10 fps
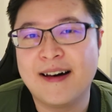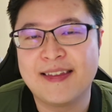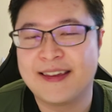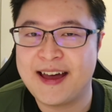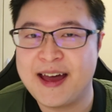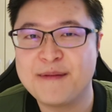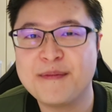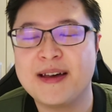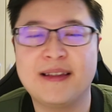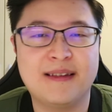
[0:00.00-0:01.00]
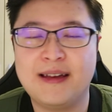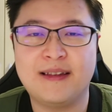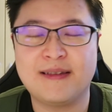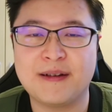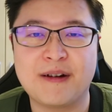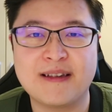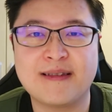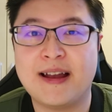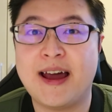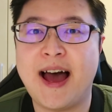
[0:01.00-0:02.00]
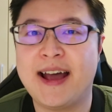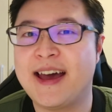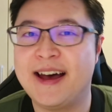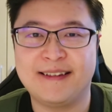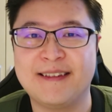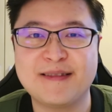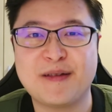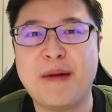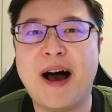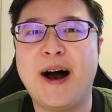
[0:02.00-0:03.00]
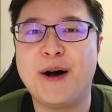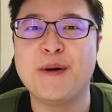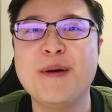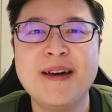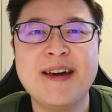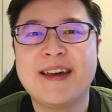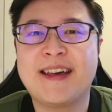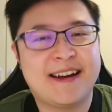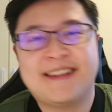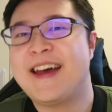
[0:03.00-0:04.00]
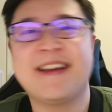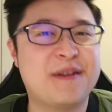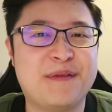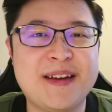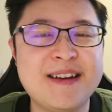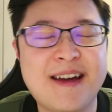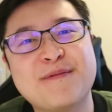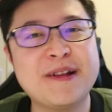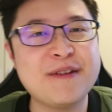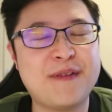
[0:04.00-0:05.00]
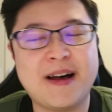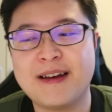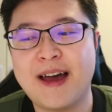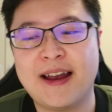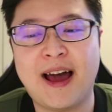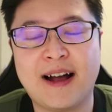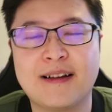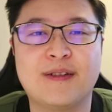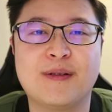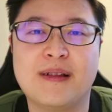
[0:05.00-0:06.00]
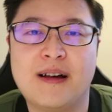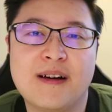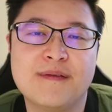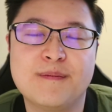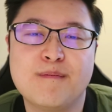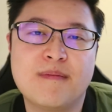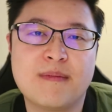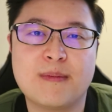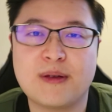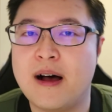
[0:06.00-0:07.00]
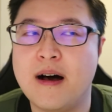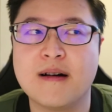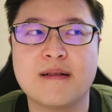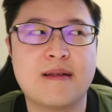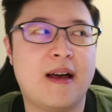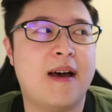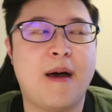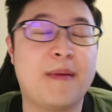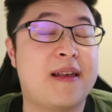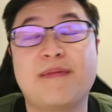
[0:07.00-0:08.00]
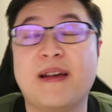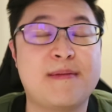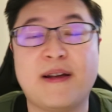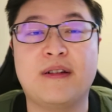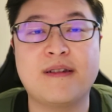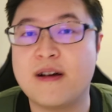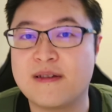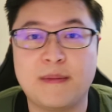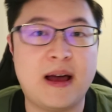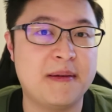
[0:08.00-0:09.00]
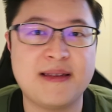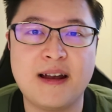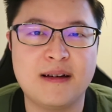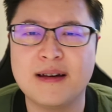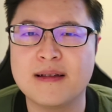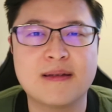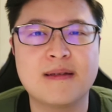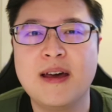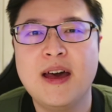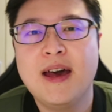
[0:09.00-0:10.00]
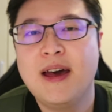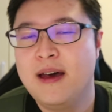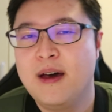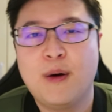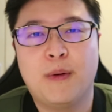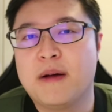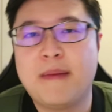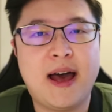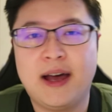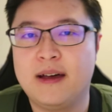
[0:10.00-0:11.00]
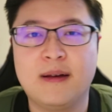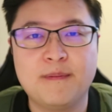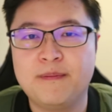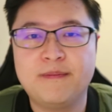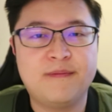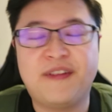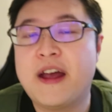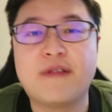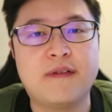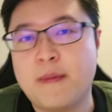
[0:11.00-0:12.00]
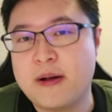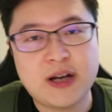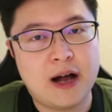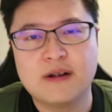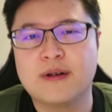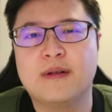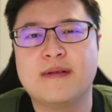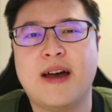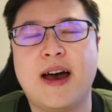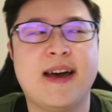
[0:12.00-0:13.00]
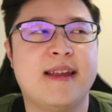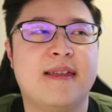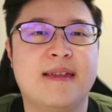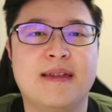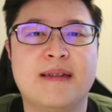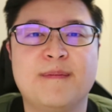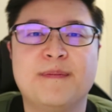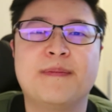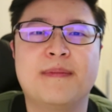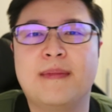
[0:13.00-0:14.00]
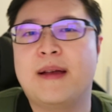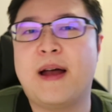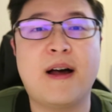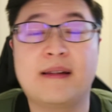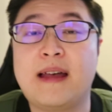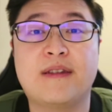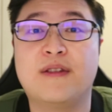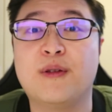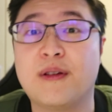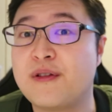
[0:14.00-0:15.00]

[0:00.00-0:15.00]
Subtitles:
in the game, in the series, that I can somehow get a taste of it. It's really fun, and I got to do a lot of songs. I mean, especially songs from Hannah Montana. It's one of my favorite from my childhood, and now I get to do the